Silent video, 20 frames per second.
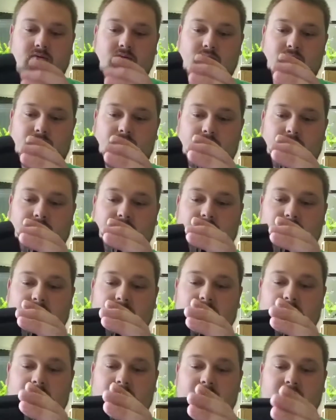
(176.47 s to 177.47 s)
Put it back
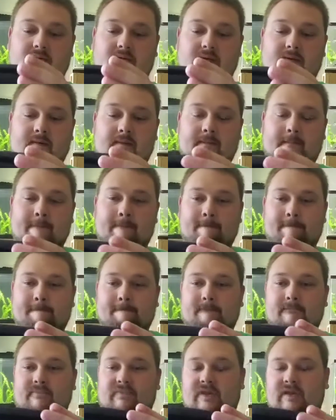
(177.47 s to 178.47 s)
together.
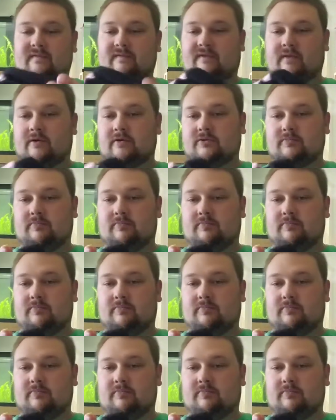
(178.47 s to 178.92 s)
It flows